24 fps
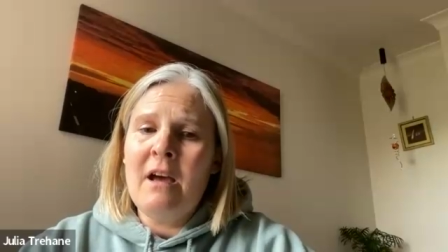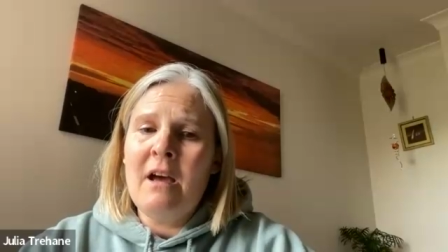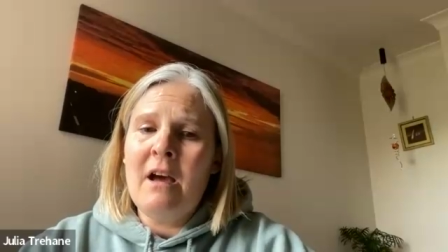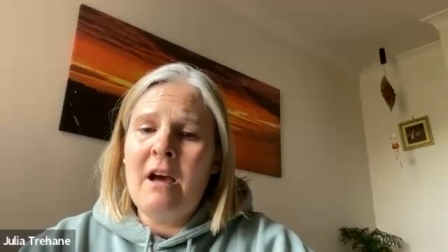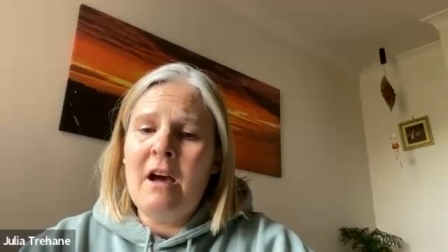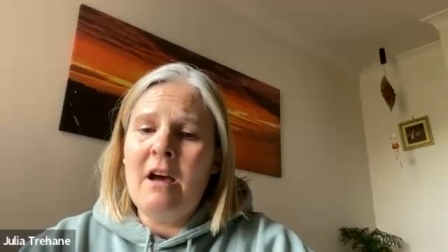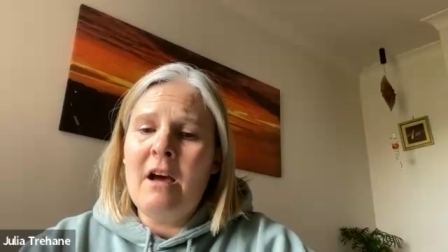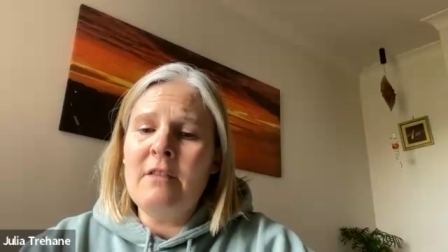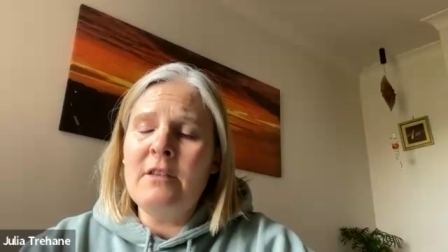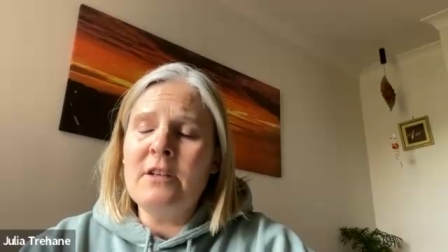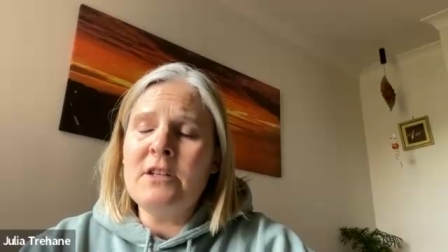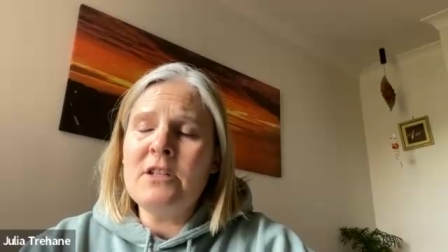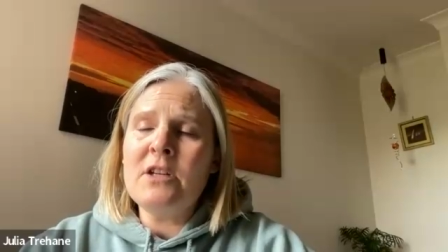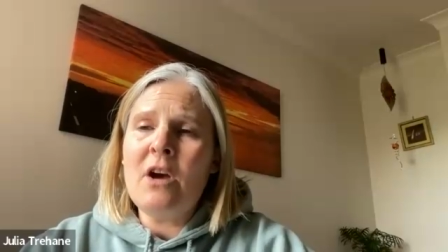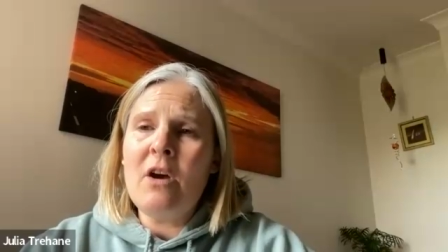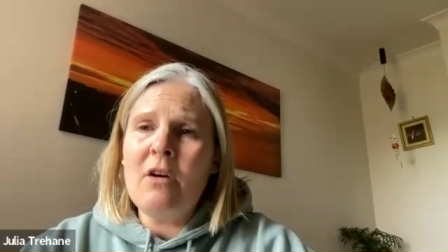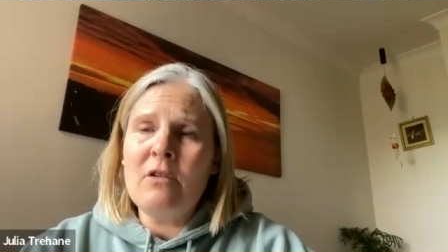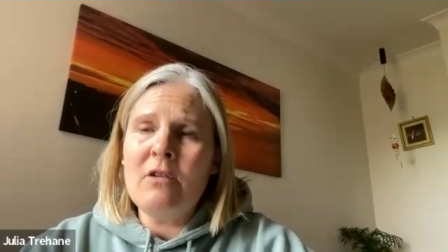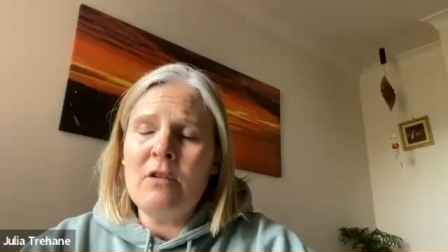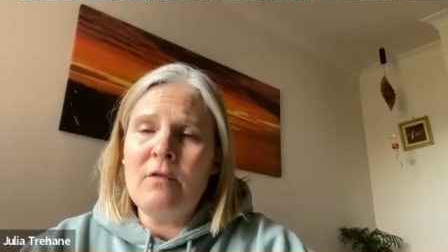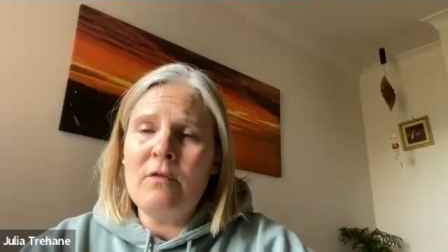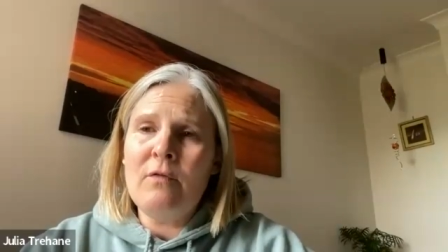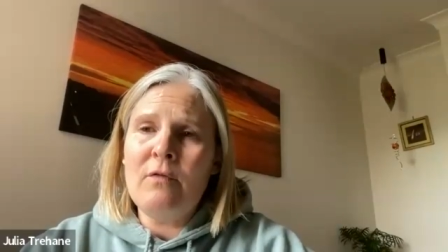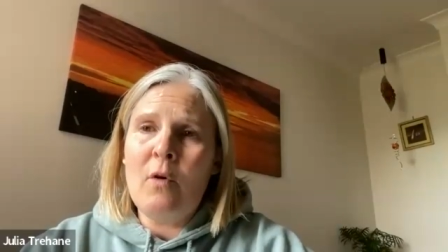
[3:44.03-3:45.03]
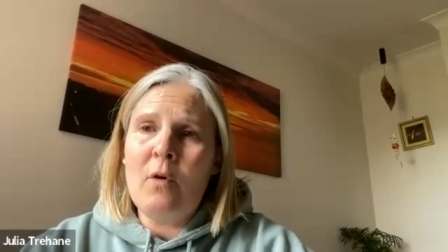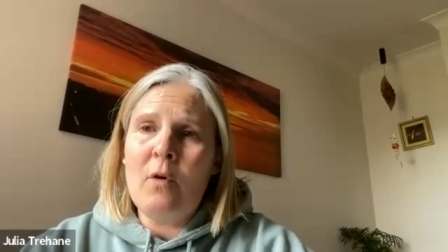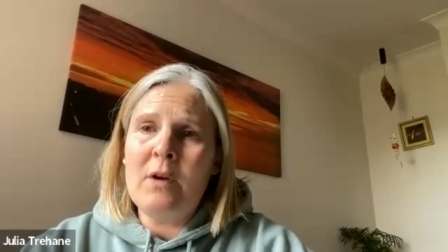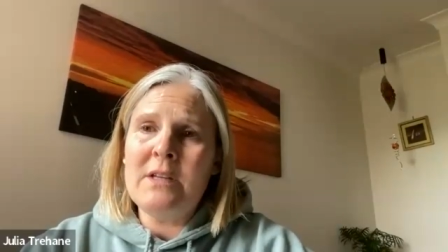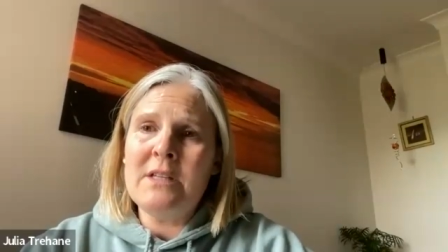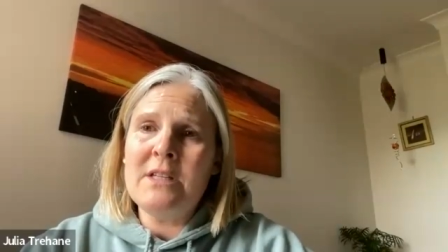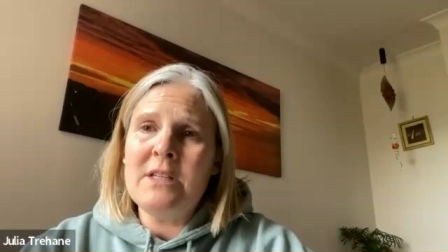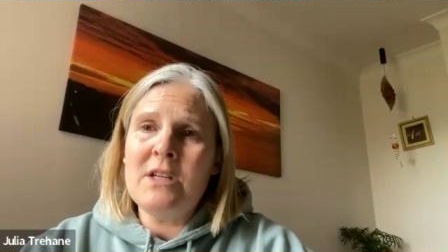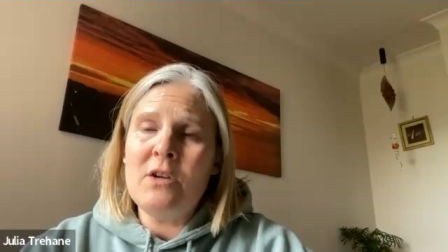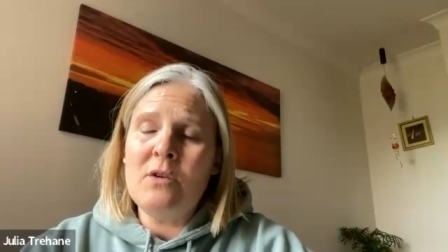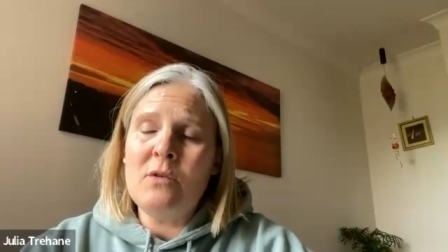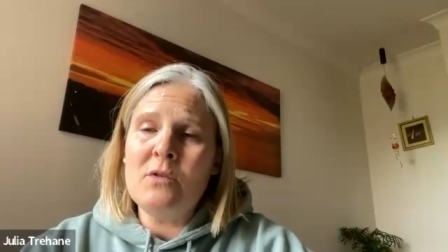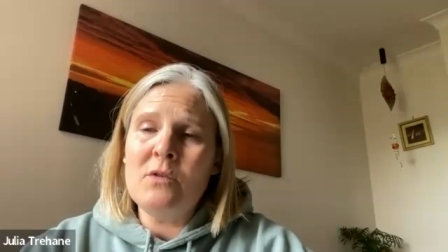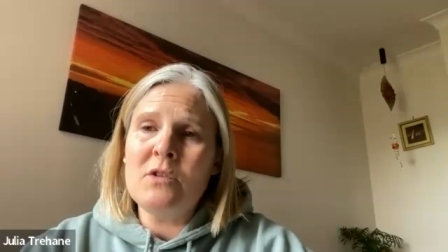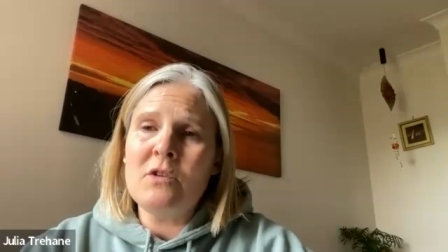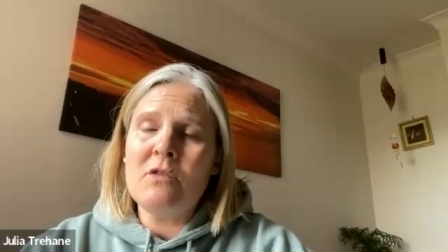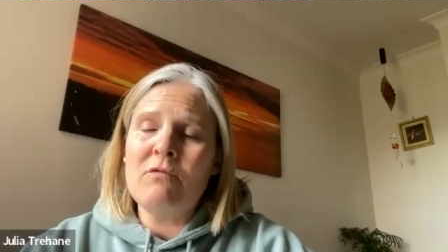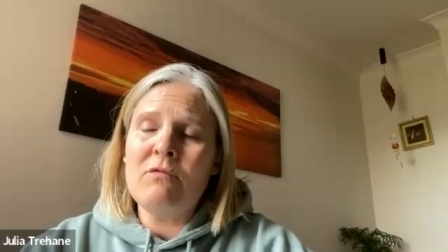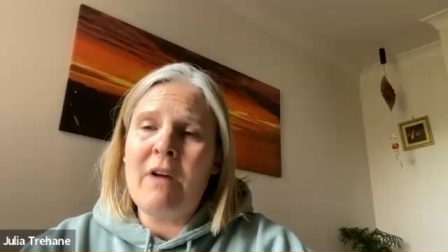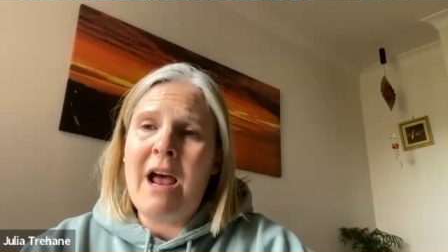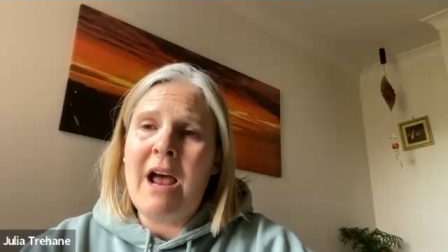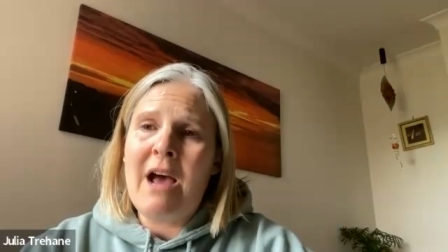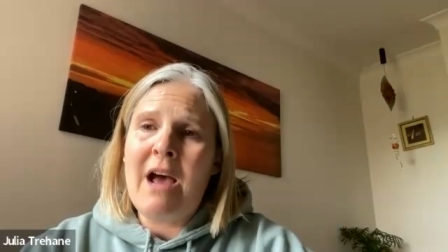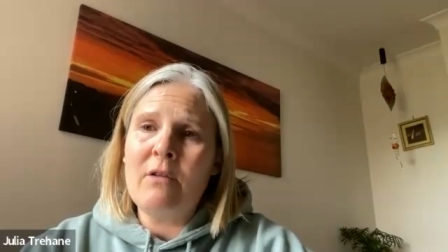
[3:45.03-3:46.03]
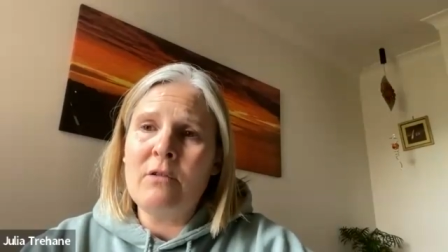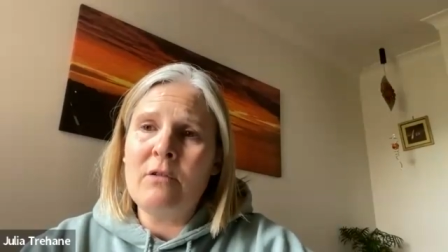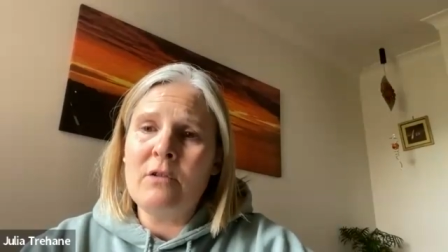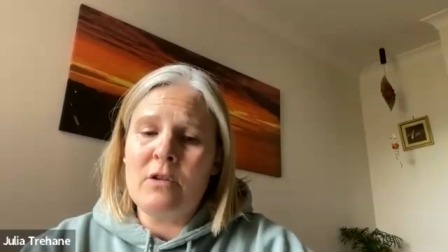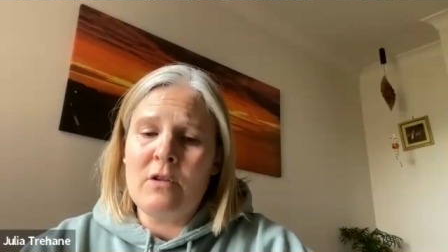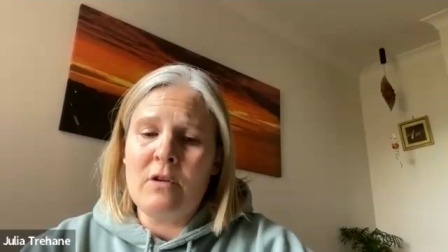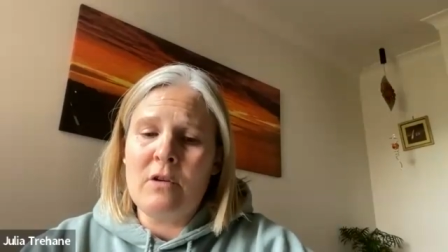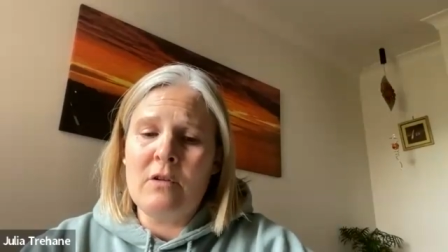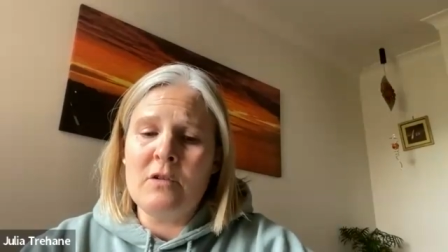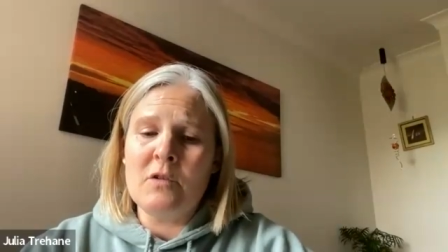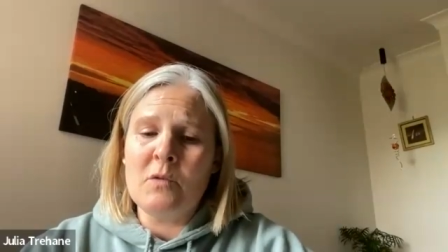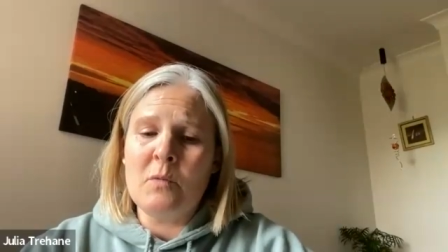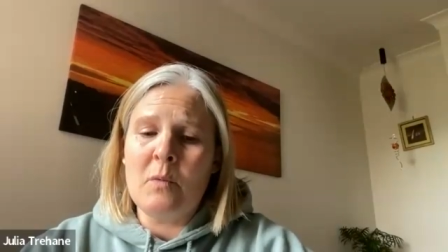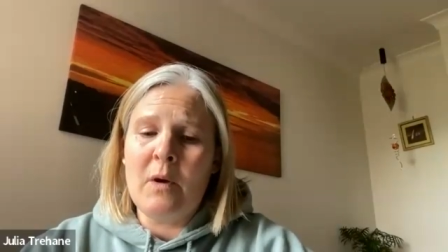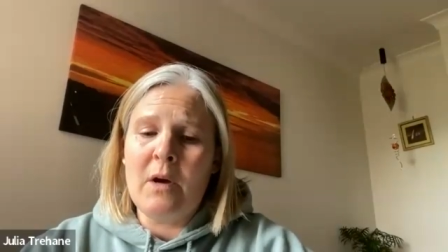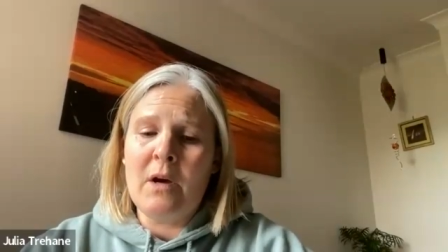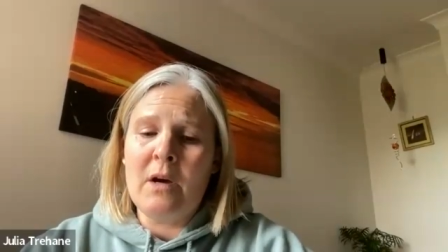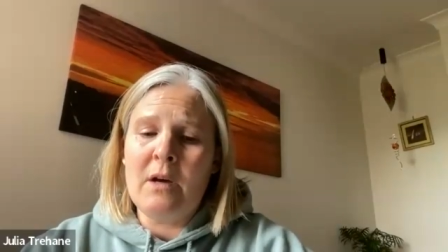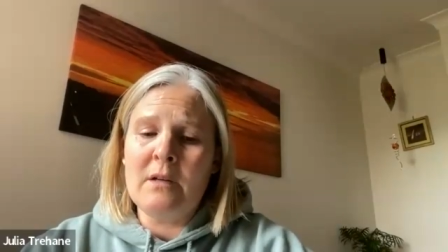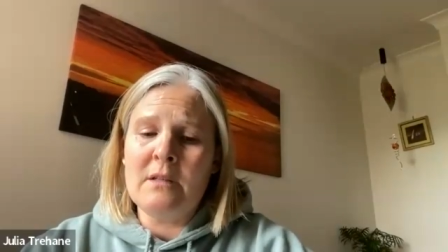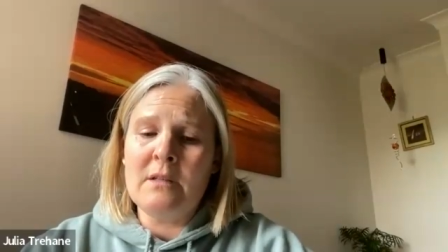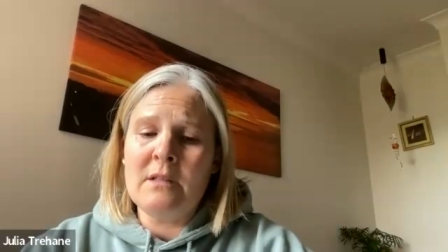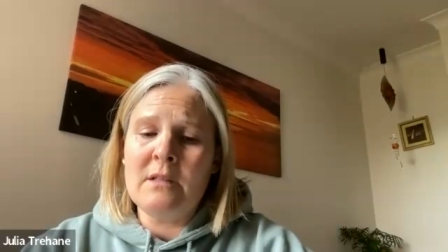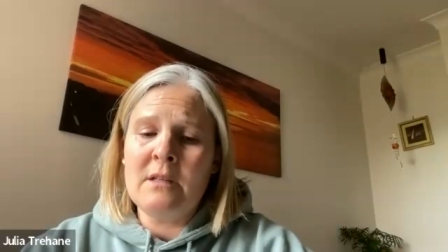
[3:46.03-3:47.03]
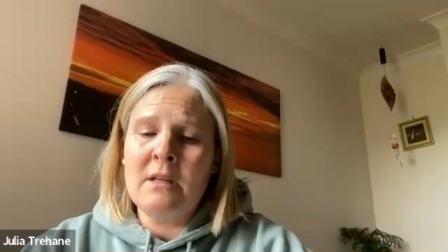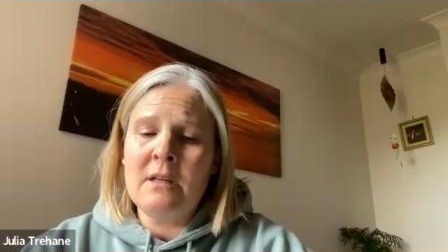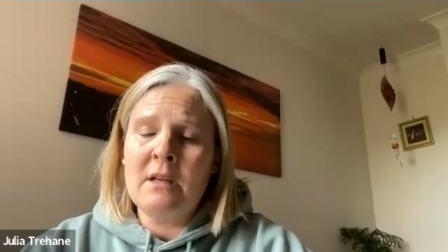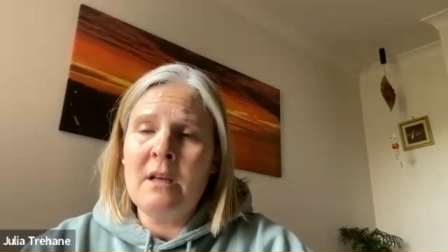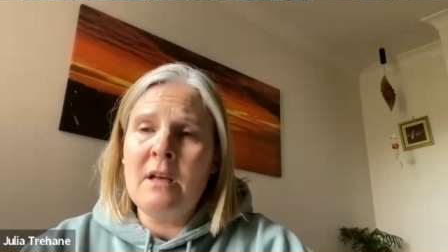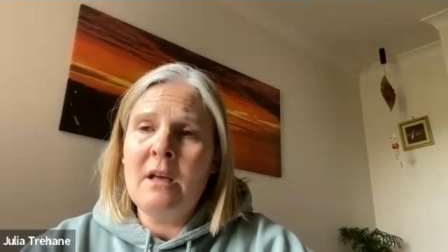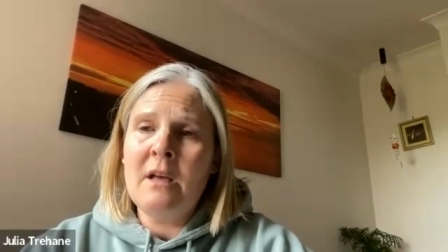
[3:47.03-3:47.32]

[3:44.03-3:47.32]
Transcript: and the tone of voice used around those words.